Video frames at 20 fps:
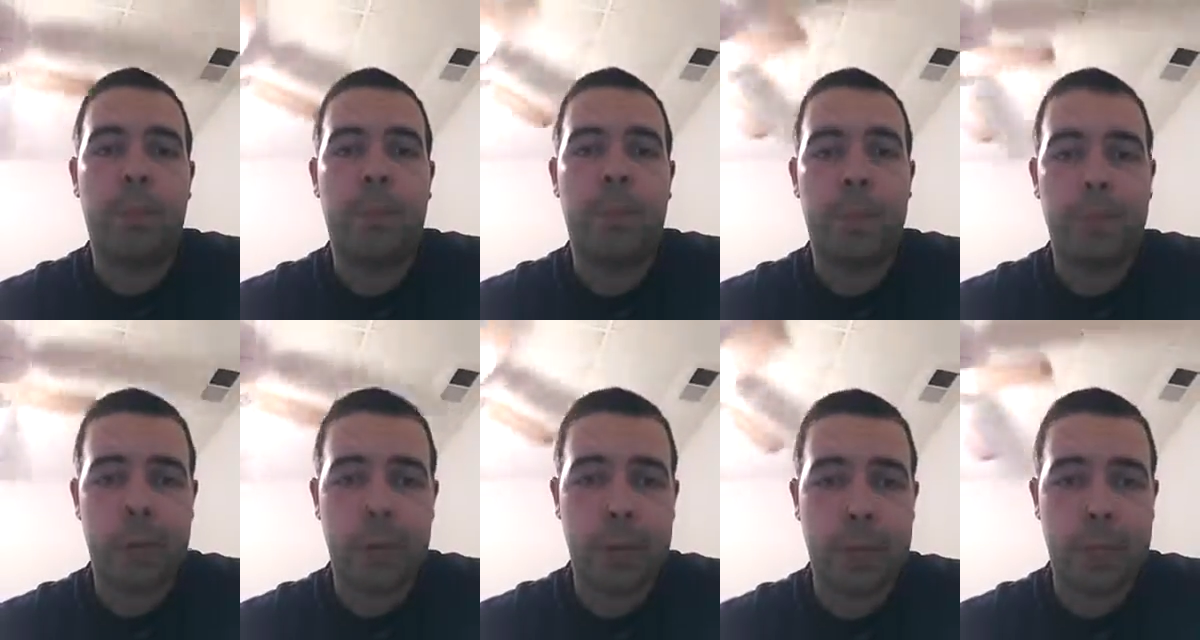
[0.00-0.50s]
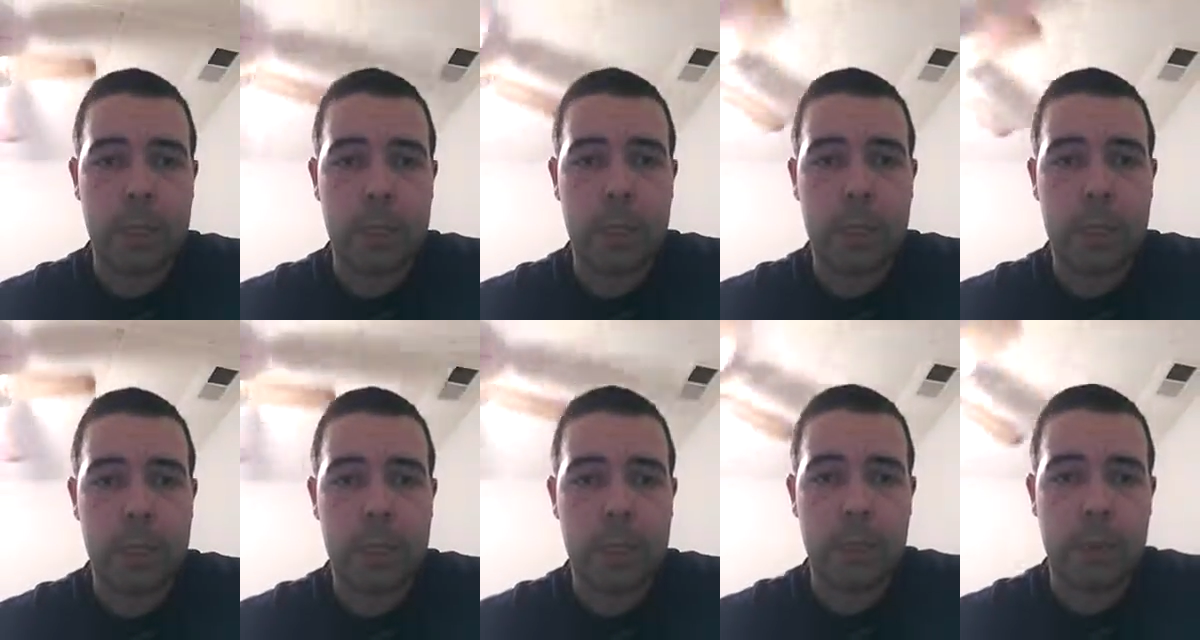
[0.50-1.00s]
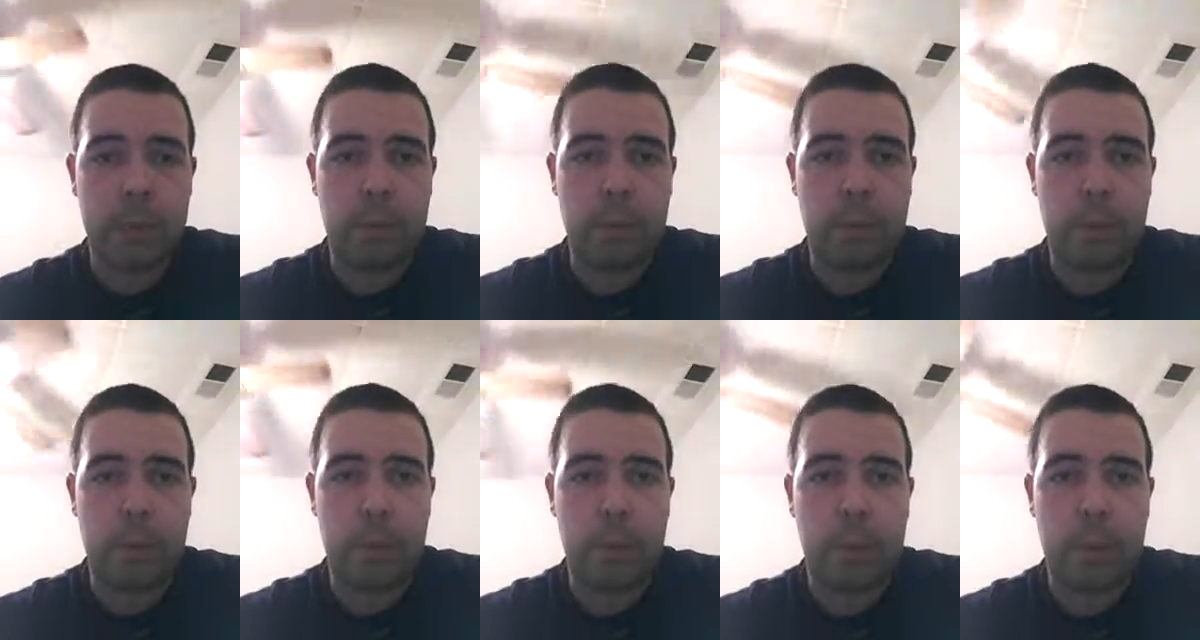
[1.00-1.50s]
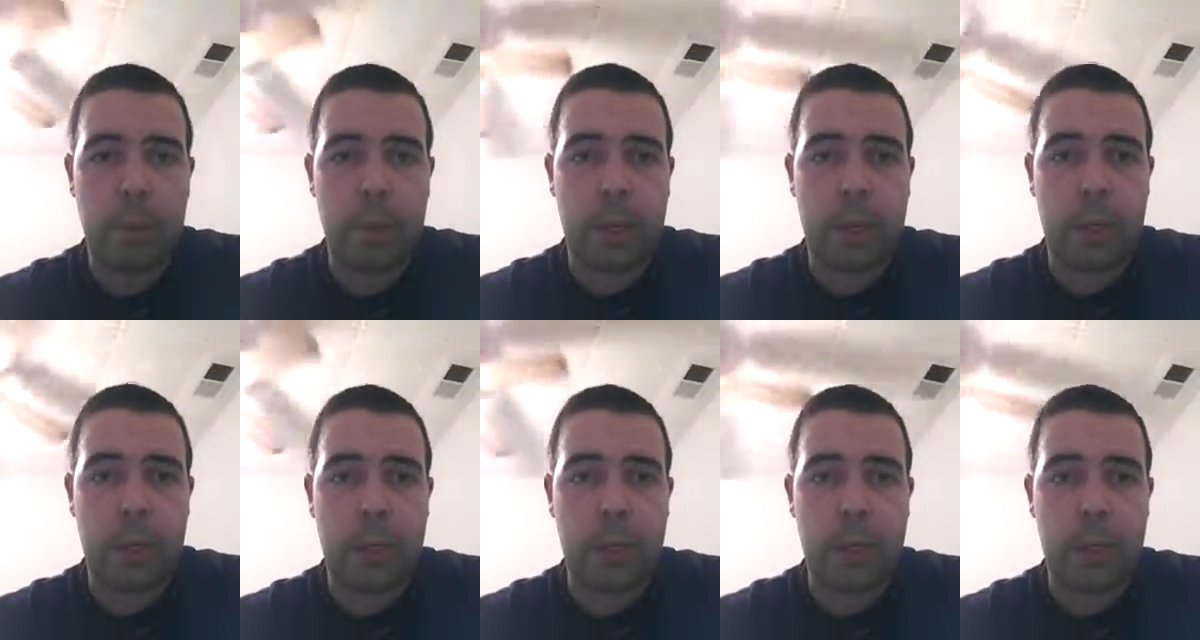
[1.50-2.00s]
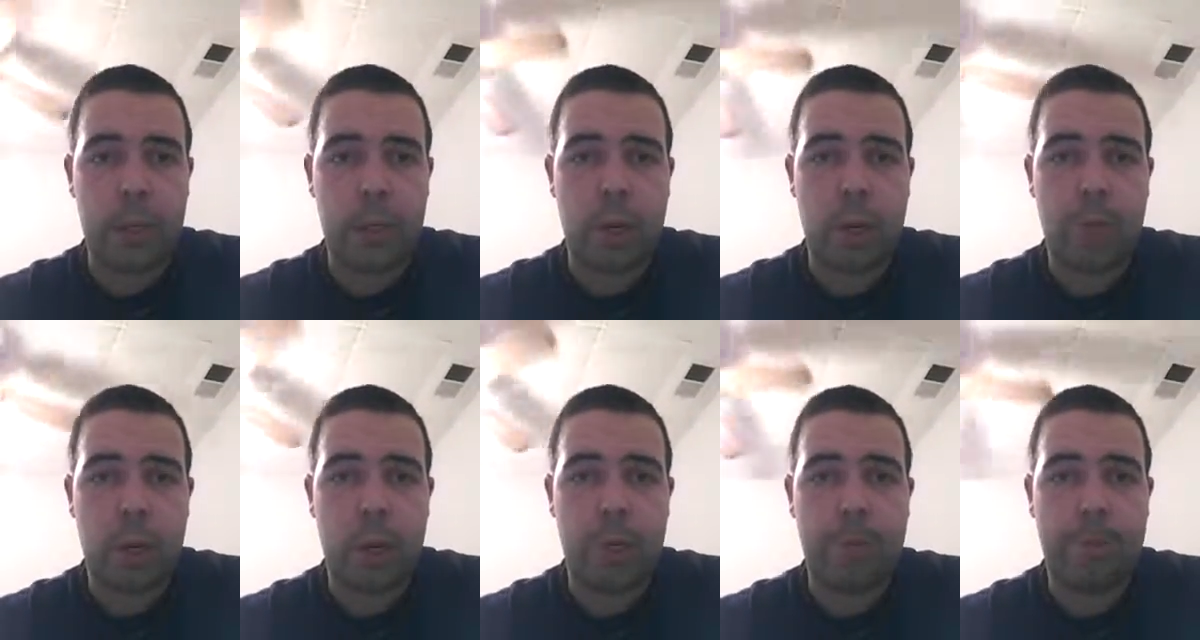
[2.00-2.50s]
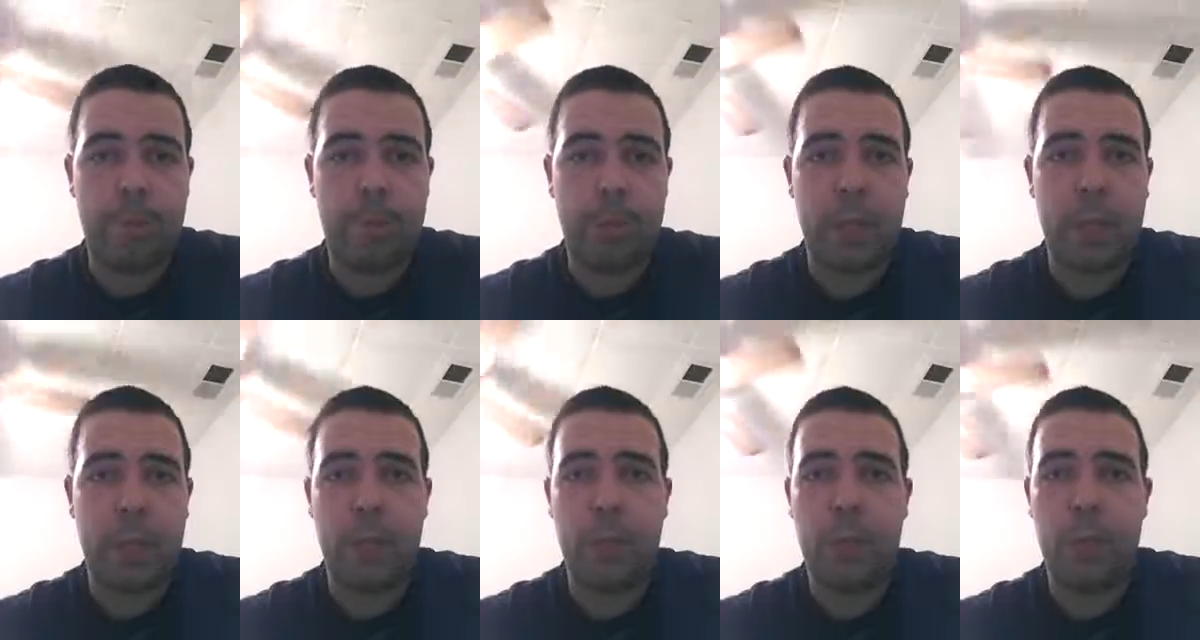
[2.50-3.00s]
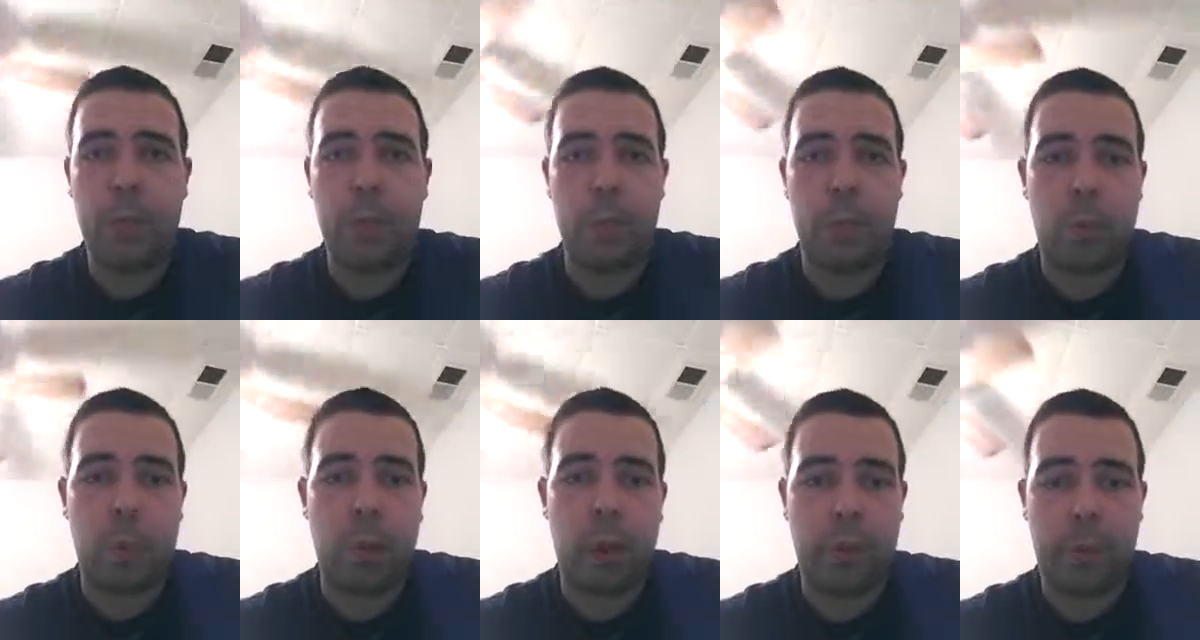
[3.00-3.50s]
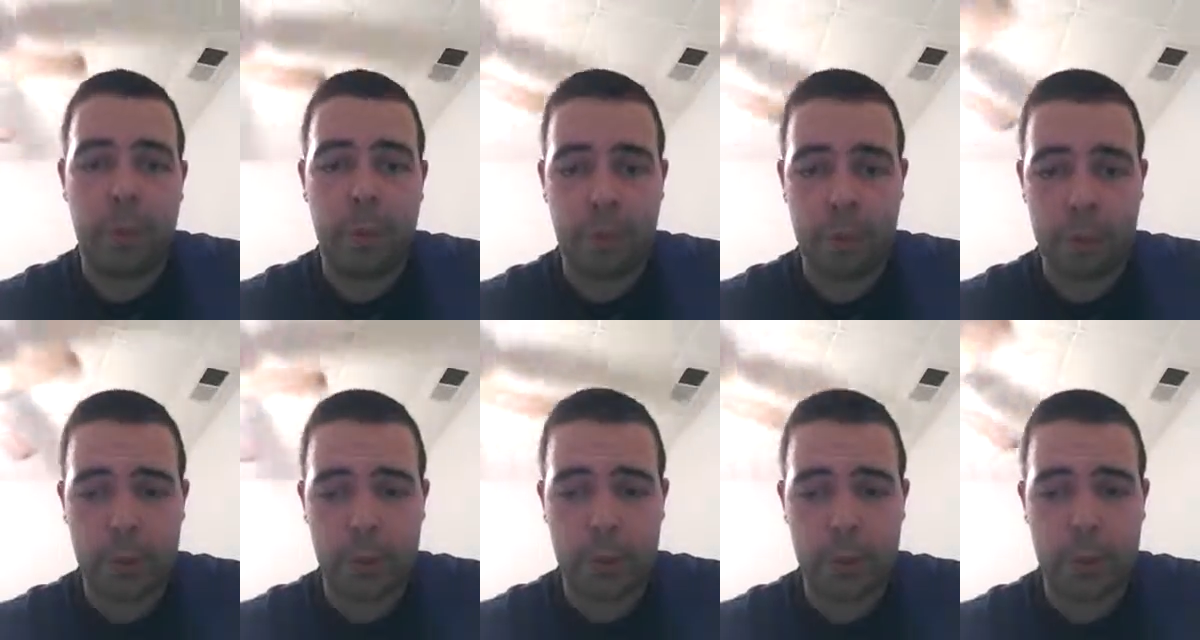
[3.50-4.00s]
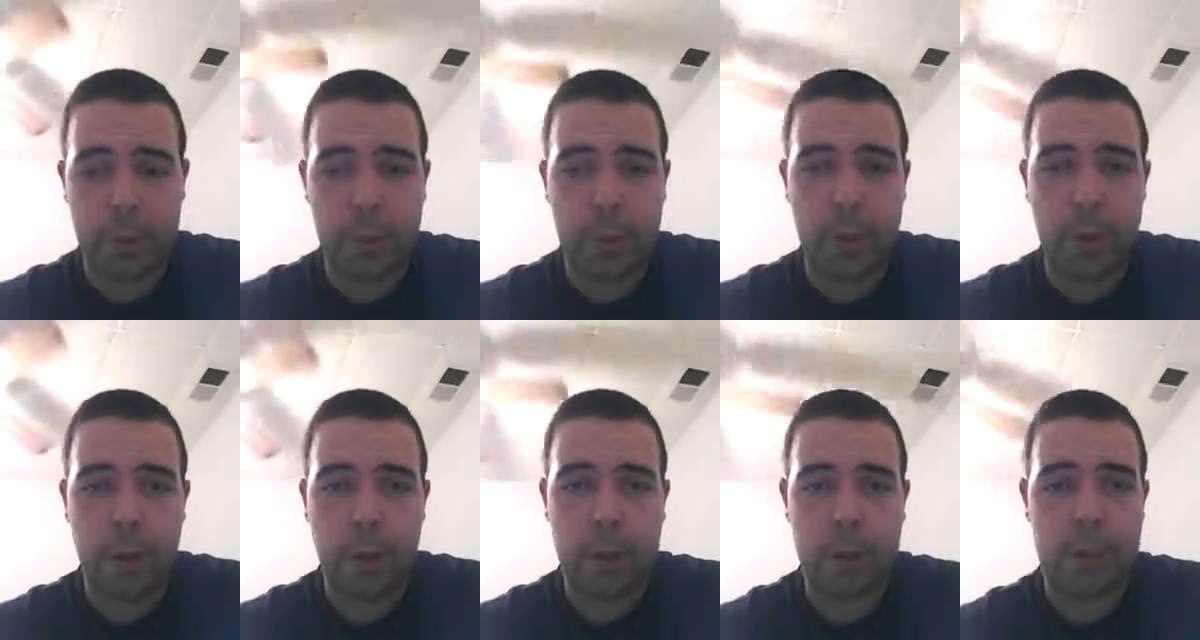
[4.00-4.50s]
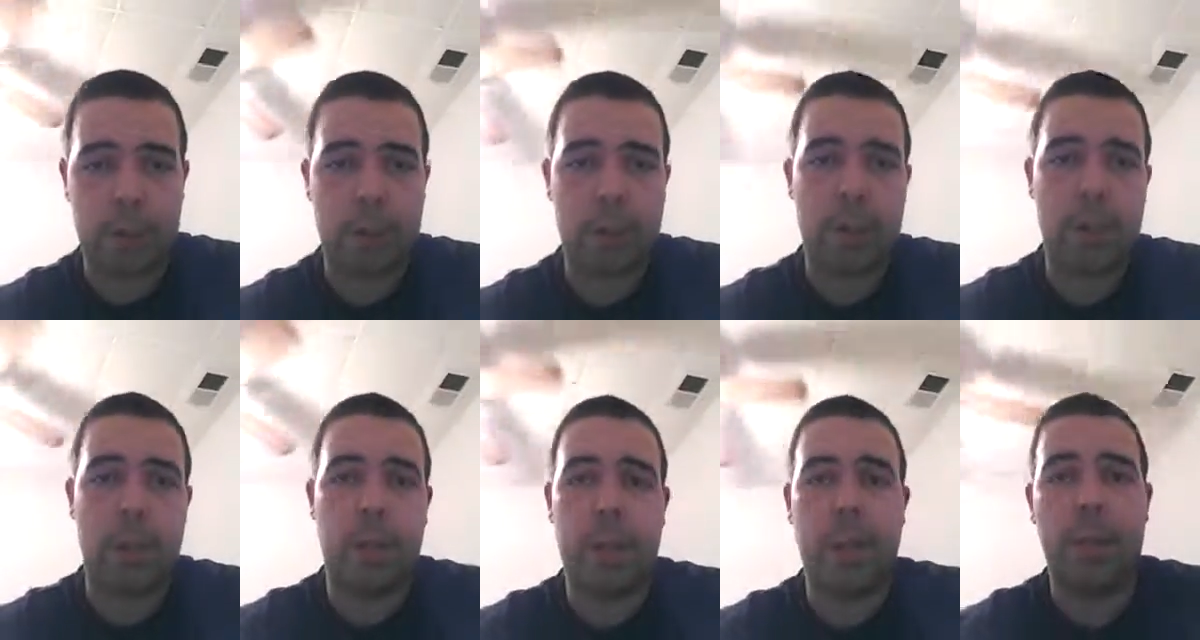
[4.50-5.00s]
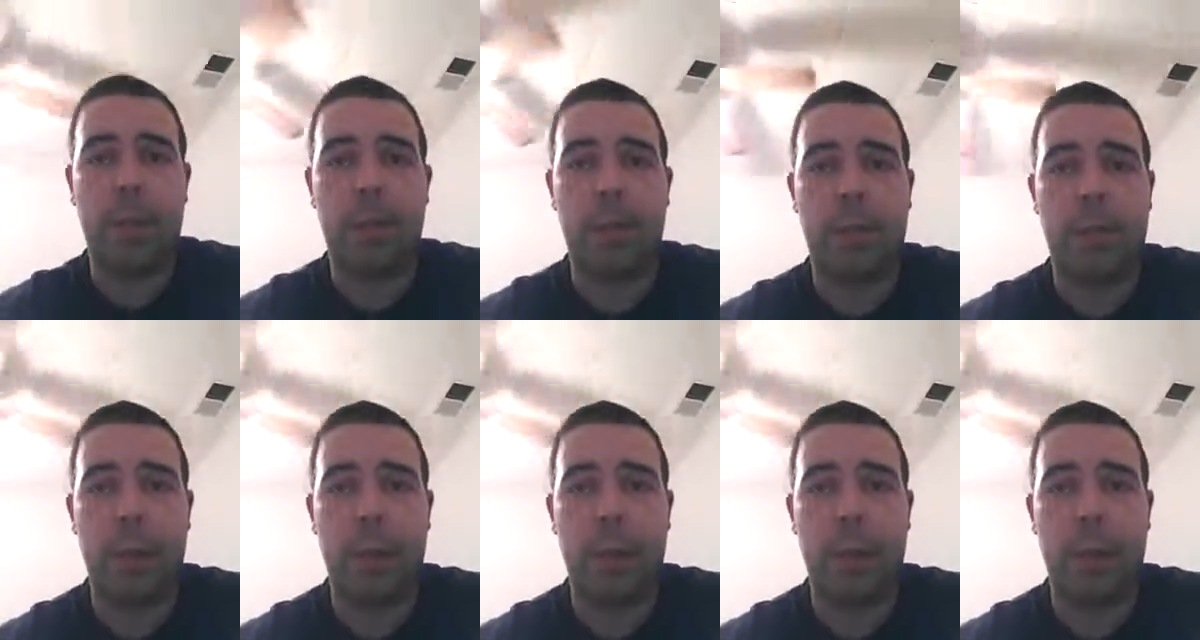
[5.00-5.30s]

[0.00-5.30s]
the different aspects of a building under construction as you do your walkthroughs, or you notice a